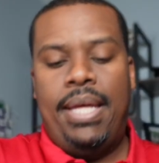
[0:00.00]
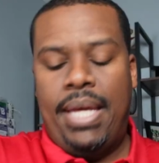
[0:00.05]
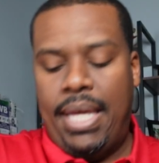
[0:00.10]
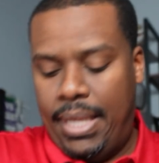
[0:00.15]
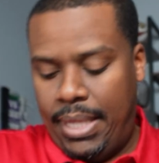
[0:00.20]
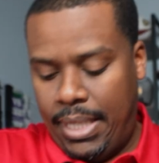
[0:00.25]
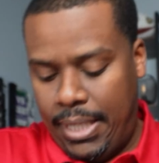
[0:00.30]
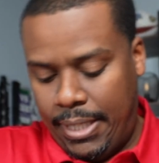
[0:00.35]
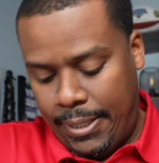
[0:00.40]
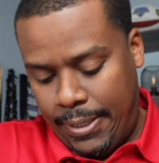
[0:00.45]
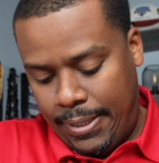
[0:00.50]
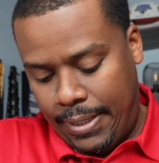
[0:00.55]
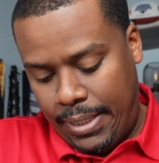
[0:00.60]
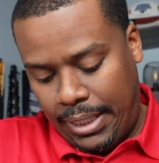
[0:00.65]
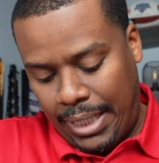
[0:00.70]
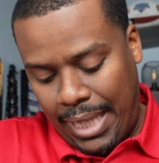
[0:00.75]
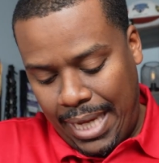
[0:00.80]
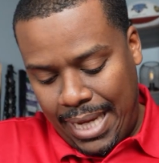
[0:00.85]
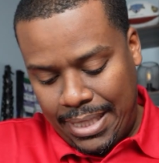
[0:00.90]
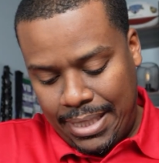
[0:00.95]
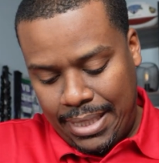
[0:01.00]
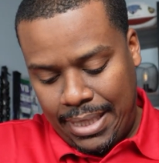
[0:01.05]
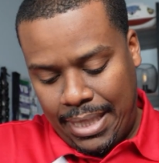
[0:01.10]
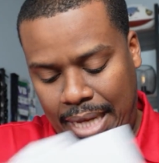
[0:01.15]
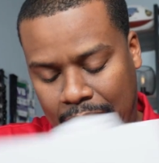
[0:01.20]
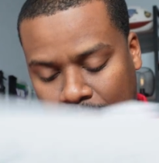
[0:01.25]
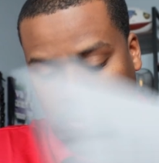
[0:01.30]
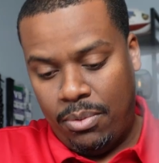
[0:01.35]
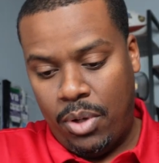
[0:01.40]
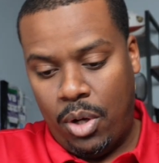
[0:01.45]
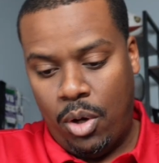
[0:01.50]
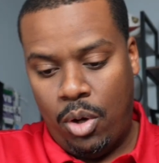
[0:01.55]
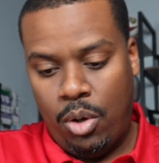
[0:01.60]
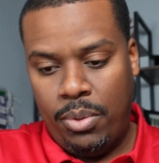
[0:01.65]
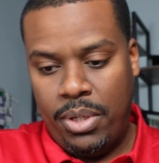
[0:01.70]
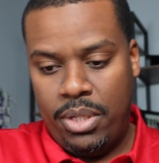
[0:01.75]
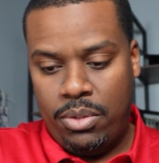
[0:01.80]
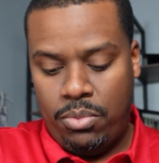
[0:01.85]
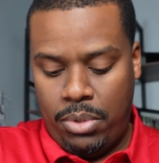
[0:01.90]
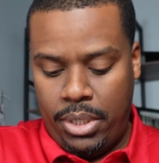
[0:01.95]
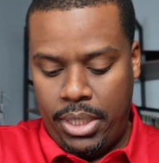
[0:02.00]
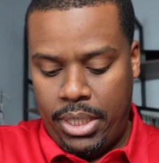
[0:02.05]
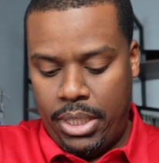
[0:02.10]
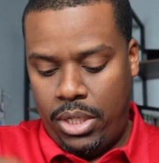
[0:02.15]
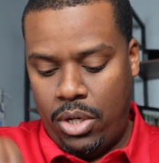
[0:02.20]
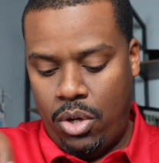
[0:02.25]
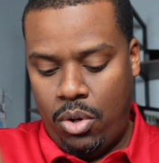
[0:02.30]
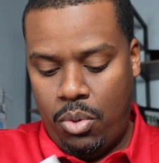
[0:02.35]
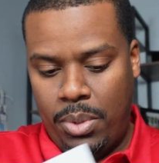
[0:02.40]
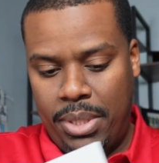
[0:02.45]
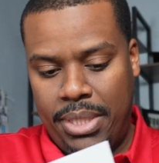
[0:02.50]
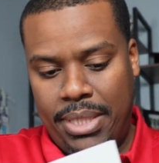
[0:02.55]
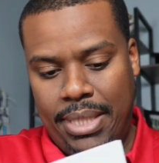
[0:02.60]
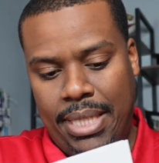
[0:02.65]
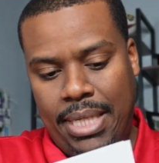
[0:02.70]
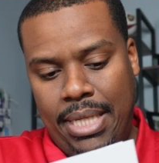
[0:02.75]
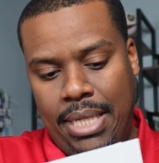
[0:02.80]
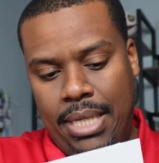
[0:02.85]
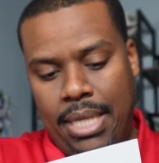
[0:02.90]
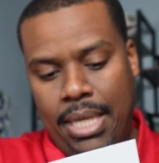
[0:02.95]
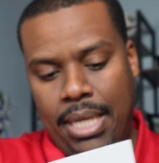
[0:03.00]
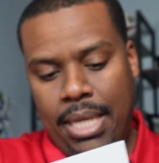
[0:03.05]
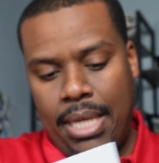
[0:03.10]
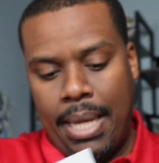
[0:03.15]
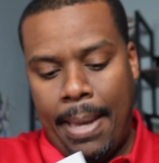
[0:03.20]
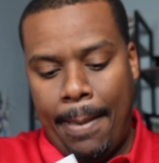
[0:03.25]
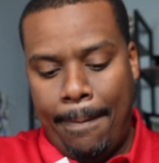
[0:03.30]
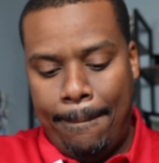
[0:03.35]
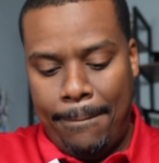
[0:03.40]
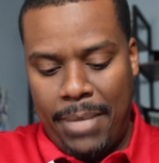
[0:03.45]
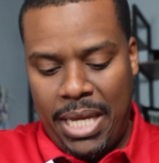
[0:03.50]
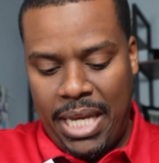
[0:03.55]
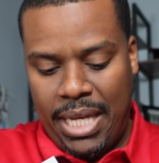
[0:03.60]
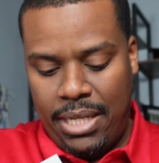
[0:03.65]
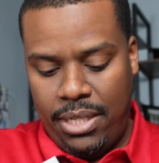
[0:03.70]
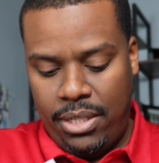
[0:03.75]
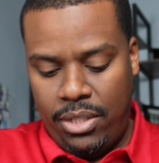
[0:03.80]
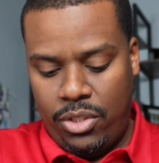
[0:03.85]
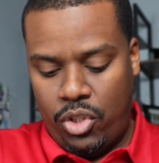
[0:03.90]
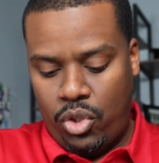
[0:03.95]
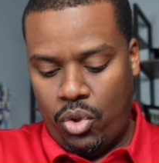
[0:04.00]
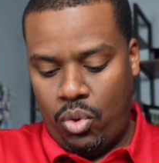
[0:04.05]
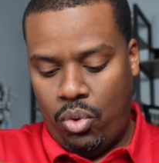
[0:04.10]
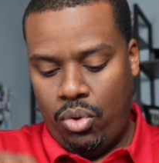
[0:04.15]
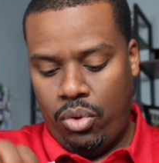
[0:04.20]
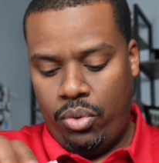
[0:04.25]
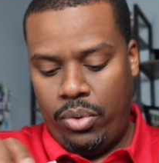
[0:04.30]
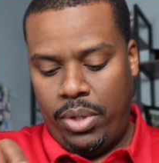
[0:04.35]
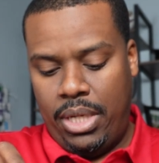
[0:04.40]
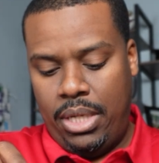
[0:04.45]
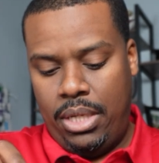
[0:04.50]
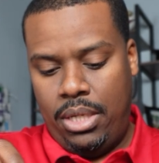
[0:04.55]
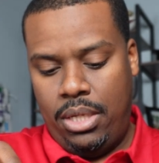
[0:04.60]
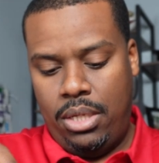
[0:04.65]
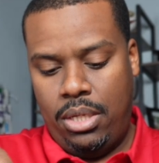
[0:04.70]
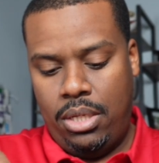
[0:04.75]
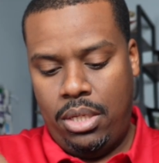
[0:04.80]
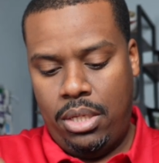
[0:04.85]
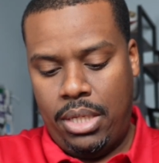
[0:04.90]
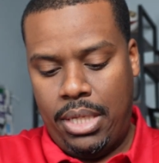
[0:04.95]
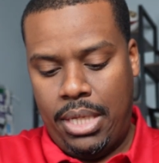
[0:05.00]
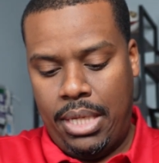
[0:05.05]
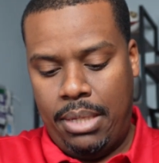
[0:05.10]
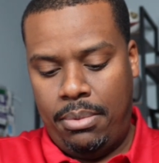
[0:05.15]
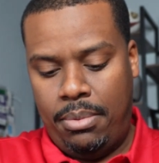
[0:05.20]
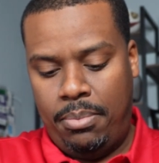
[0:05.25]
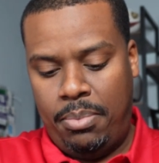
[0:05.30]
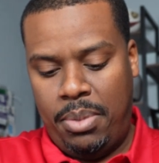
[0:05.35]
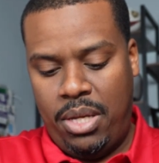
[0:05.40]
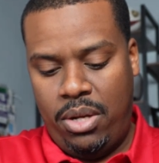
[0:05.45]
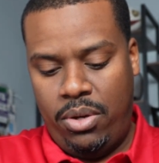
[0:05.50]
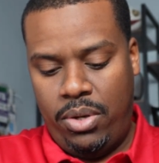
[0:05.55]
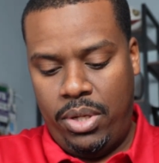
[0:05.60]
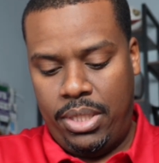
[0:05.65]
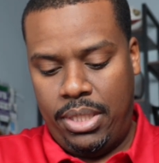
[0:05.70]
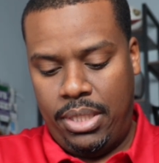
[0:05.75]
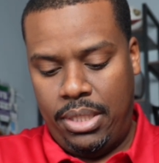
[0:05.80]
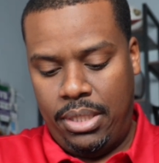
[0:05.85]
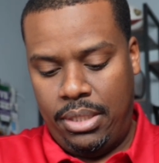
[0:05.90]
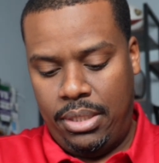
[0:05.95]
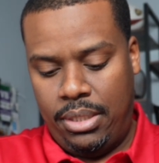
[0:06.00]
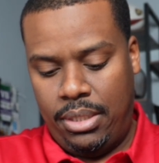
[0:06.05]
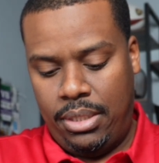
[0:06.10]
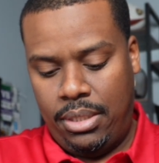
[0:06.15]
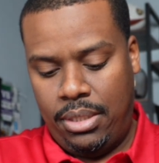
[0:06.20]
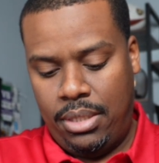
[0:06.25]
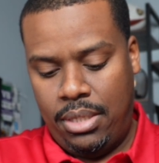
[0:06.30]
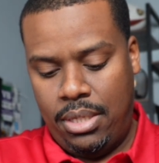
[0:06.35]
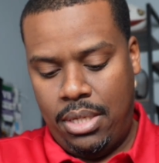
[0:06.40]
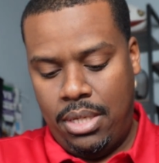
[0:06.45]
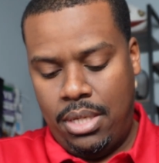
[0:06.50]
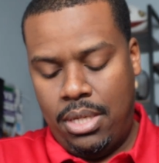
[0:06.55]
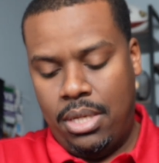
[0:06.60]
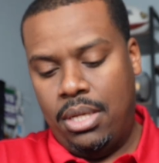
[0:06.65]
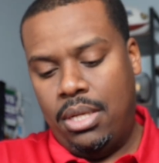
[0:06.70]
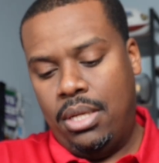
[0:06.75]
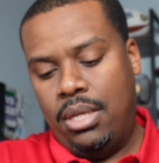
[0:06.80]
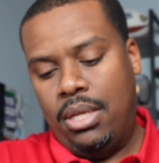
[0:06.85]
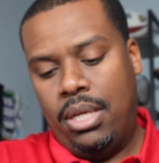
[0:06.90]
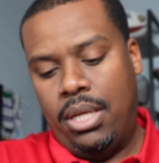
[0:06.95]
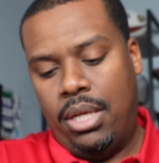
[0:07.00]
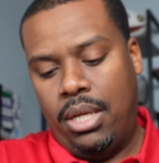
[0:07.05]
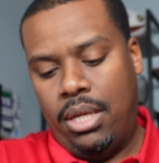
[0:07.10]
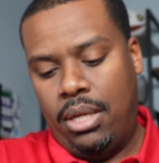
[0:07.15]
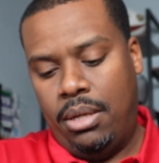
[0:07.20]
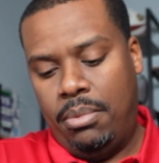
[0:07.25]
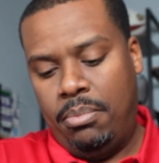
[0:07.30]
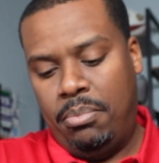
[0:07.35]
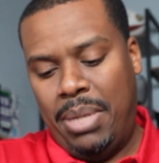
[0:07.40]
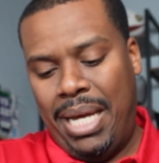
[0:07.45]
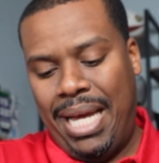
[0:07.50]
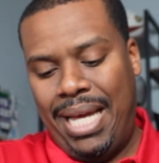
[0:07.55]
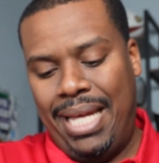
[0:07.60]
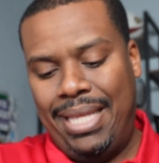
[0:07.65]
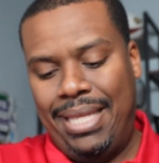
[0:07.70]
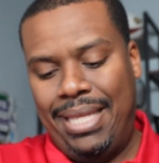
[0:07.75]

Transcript: And then the last thing I always wanted to know was the mandatory appearances by